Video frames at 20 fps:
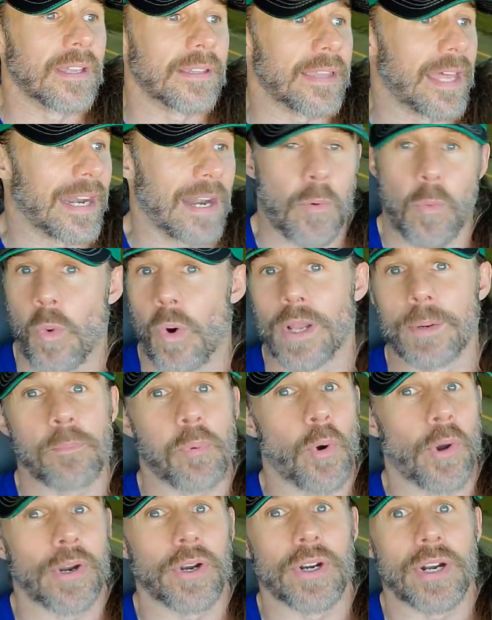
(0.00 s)
that at one
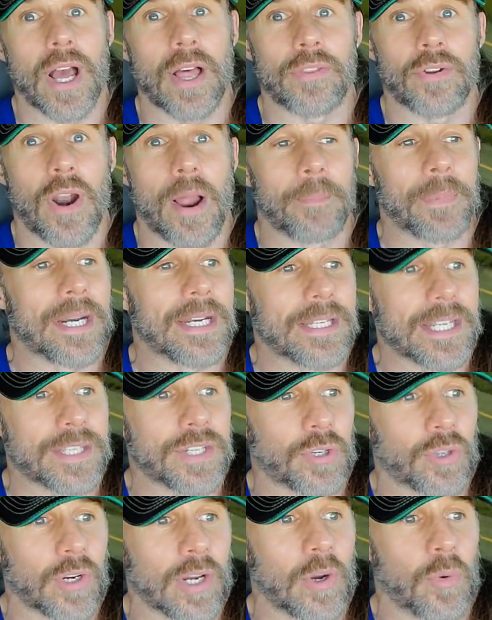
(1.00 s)
point or another I'm going to
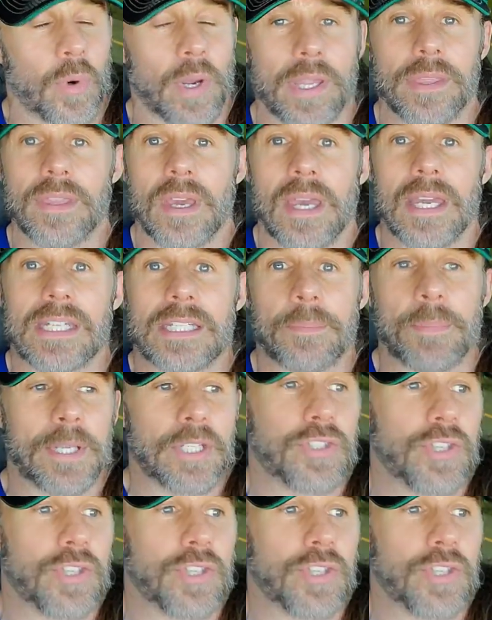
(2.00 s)
disagree with to be